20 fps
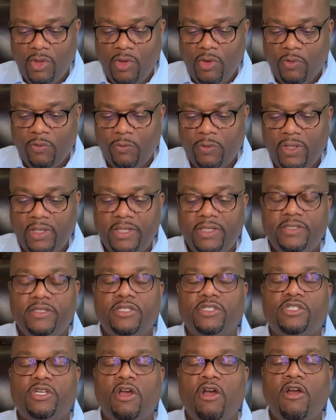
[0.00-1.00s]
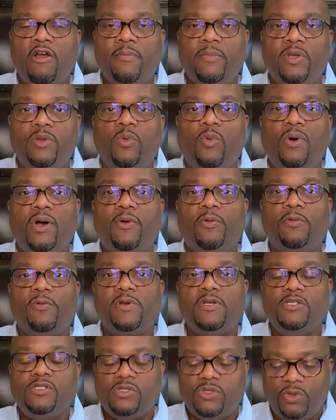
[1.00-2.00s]
really determined what
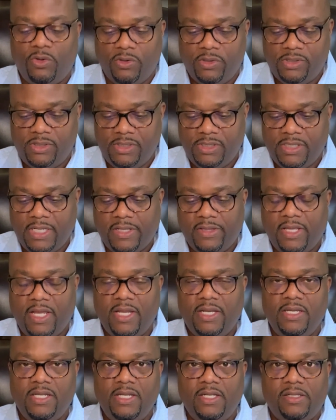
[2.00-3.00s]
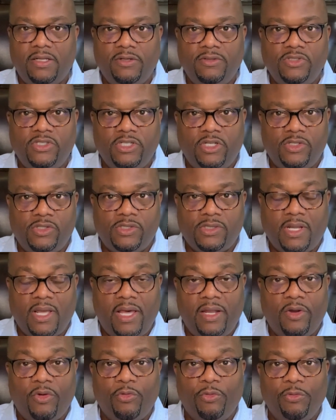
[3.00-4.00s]
resources that they need. They're just
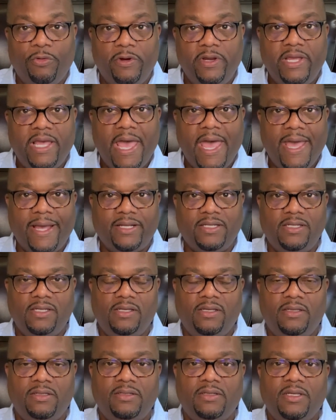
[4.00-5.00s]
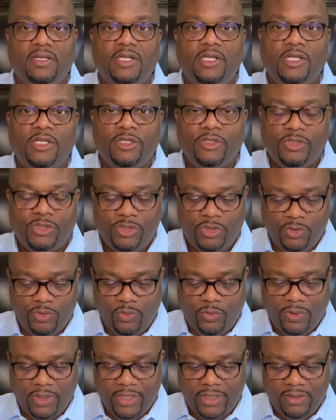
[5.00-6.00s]
kind of reacting to
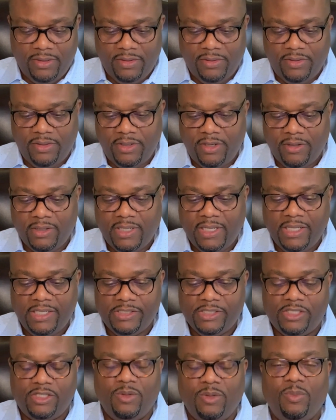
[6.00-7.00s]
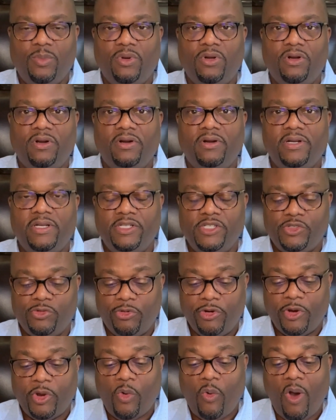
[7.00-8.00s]
what their customer is
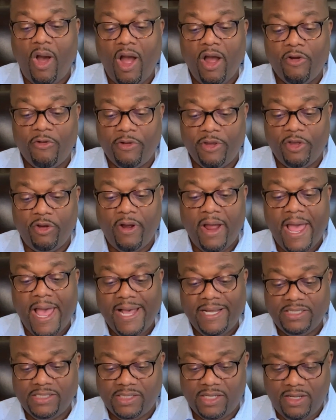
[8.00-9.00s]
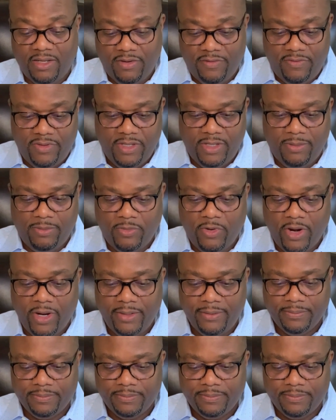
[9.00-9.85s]
requiring or asking of them, right?